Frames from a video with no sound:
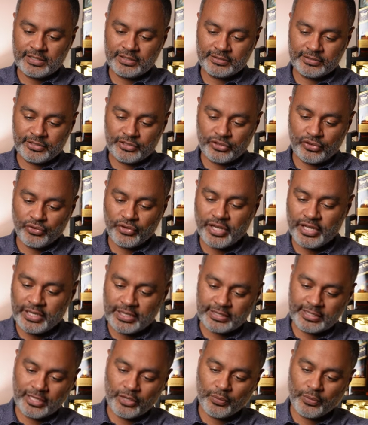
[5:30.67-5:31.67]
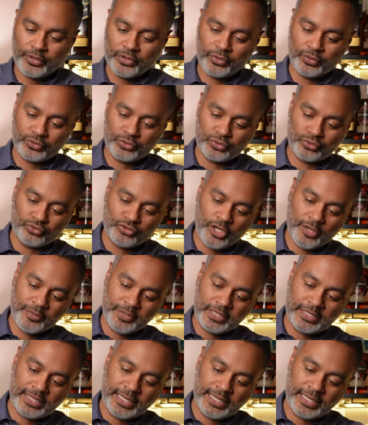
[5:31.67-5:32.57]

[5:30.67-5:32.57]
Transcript: onto the drink, and then we're going to rub the